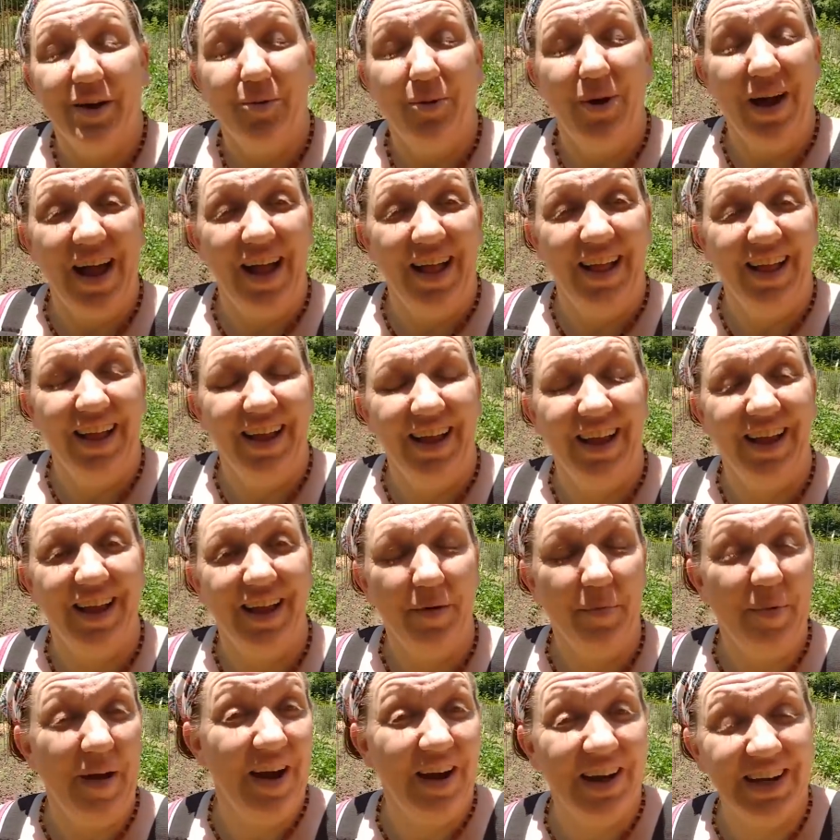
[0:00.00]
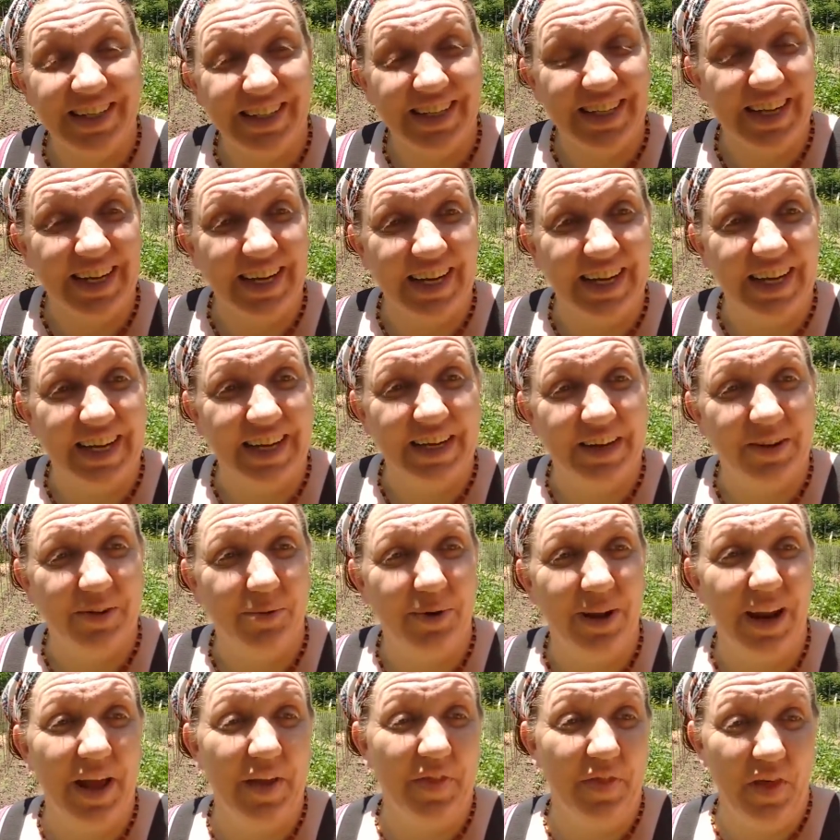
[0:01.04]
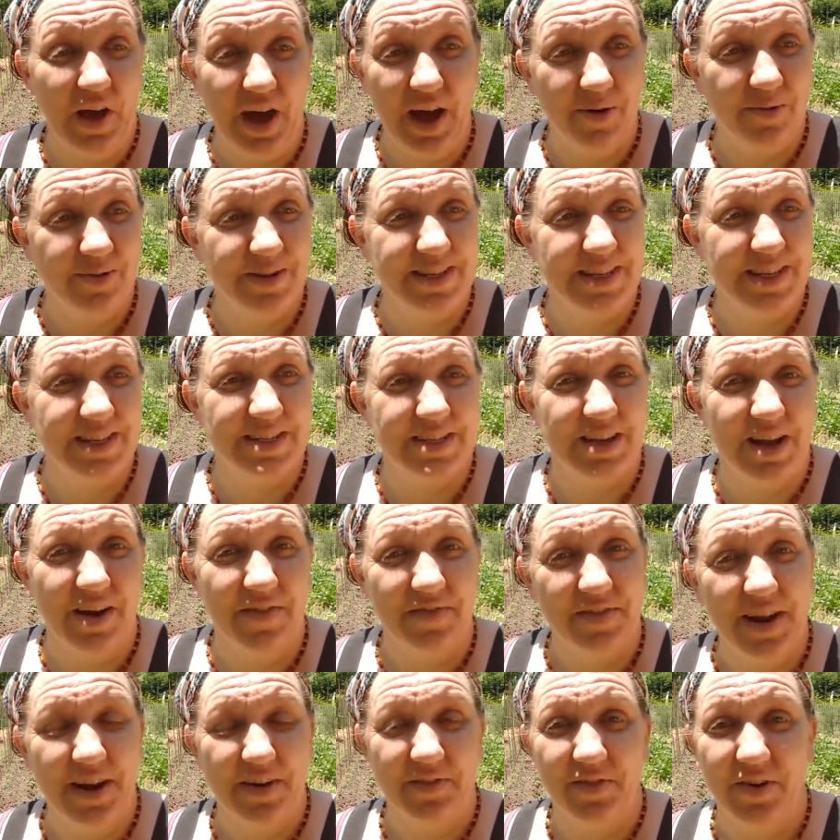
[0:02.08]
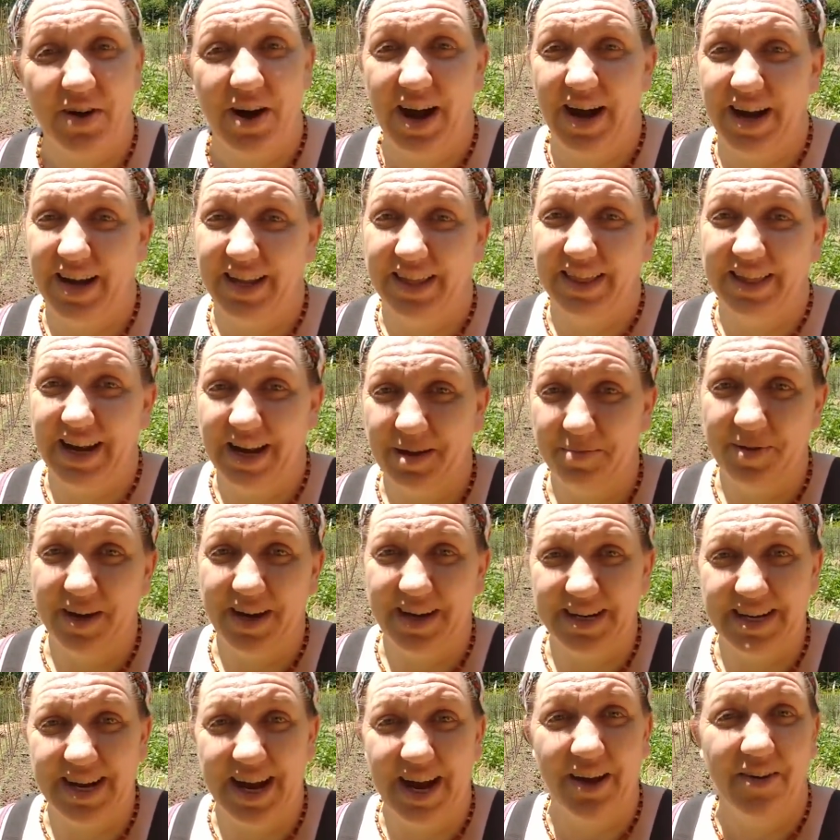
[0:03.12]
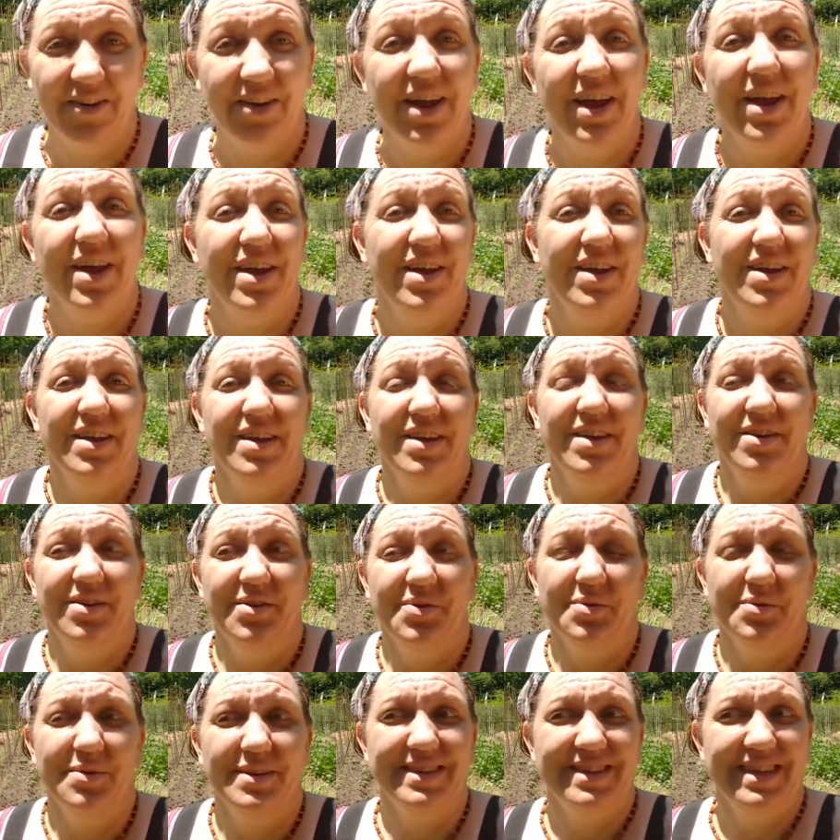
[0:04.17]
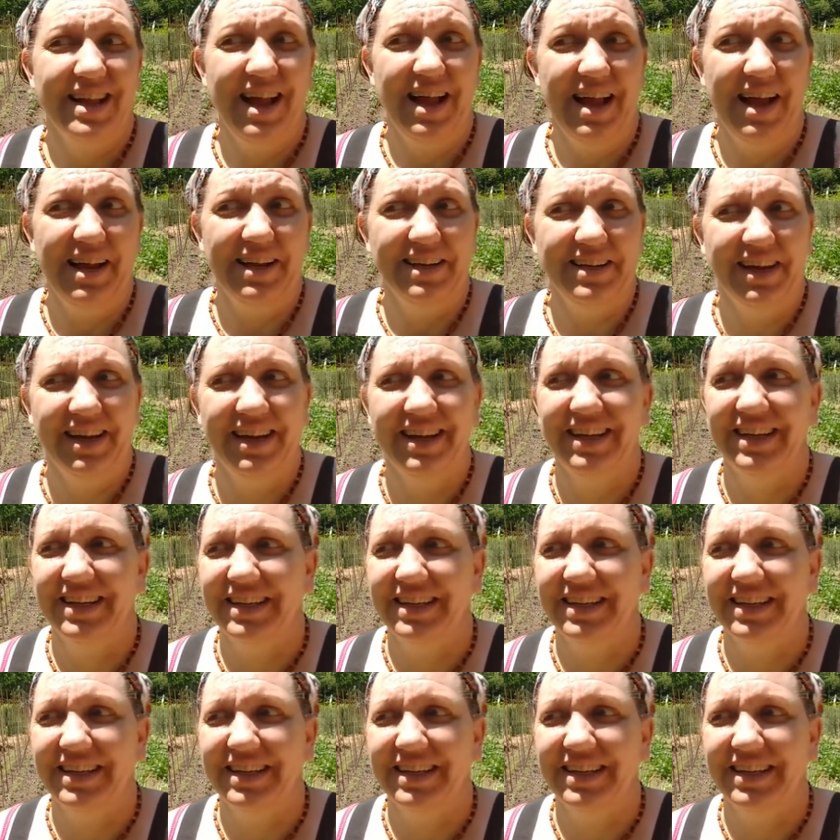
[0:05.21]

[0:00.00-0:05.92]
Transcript: Well, apparently, what I thought was a soft neck variety that I picked out was not.